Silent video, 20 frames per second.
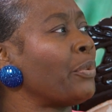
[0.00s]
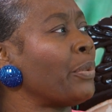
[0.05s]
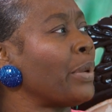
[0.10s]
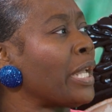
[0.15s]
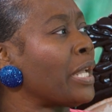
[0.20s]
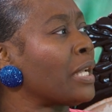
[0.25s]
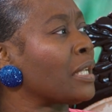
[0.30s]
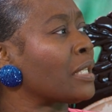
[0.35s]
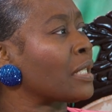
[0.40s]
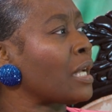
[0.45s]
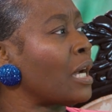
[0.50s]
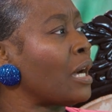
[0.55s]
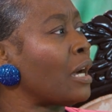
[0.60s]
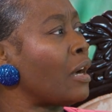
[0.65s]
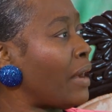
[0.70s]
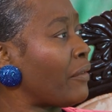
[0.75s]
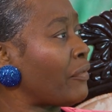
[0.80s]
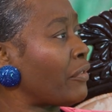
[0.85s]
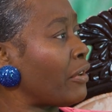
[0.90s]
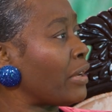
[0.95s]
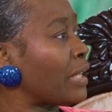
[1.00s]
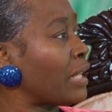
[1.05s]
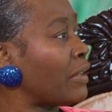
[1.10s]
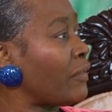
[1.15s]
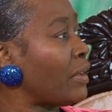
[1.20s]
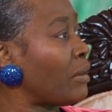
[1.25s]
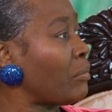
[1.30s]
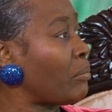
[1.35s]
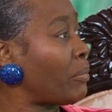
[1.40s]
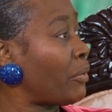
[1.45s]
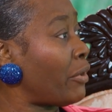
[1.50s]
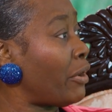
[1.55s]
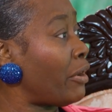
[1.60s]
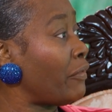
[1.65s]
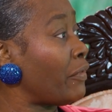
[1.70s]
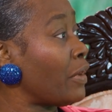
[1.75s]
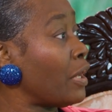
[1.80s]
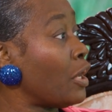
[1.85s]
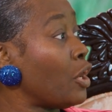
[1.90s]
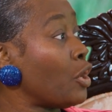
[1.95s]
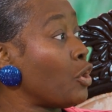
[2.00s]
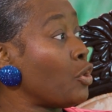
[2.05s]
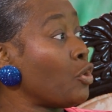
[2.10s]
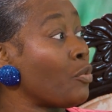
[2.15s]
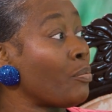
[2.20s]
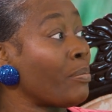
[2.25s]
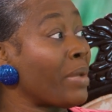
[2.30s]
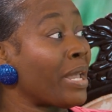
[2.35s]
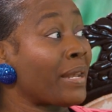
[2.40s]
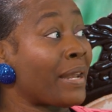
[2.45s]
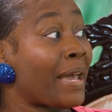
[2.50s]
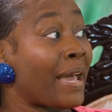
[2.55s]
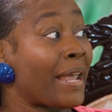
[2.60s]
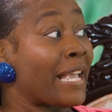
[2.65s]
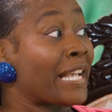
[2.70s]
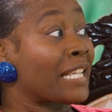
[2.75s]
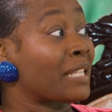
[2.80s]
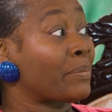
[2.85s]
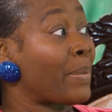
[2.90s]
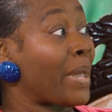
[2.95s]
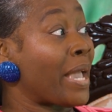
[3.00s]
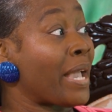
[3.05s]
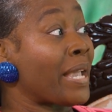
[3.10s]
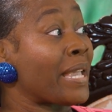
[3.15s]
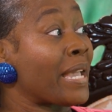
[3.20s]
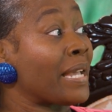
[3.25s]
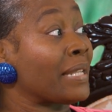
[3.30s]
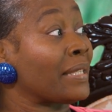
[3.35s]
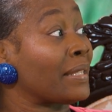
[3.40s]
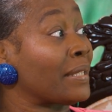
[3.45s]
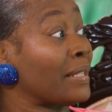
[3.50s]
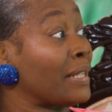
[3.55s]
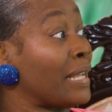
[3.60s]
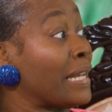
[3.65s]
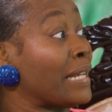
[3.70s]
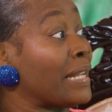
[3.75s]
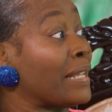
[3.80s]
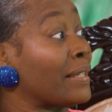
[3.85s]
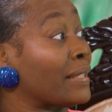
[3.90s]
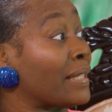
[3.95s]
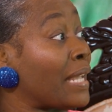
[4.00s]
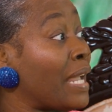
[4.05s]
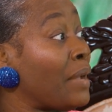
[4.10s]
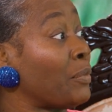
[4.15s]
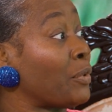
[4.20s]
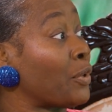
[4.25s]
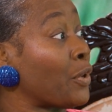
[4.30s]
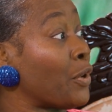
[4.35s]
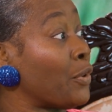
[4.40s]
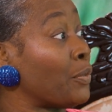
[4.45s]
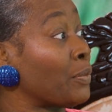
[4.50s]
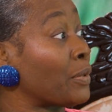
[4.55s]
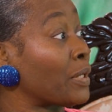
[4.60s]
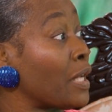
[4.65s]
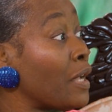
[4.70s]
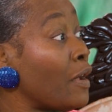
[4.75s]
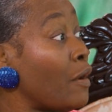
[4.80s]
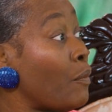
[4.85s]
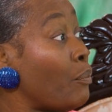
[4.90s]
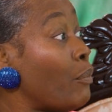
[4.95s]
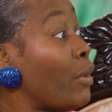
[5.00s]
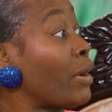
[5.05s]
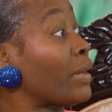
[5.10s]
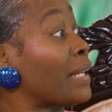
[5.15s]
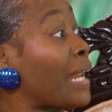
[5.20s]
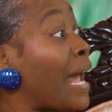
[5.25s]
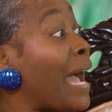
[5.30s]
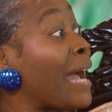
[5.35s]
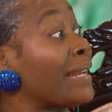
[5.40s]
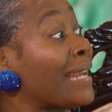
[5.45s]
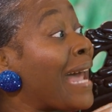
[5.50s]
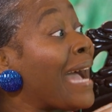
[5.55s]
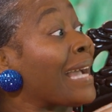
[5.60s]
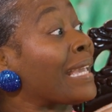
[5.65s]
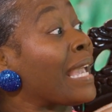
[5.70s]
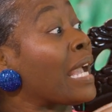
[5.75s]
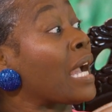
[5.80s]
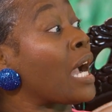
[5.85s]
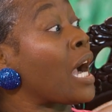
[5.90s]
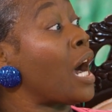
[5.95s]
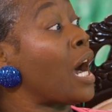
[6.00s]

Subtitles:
weeks after giving birth, you may not experience any symptoms, but that can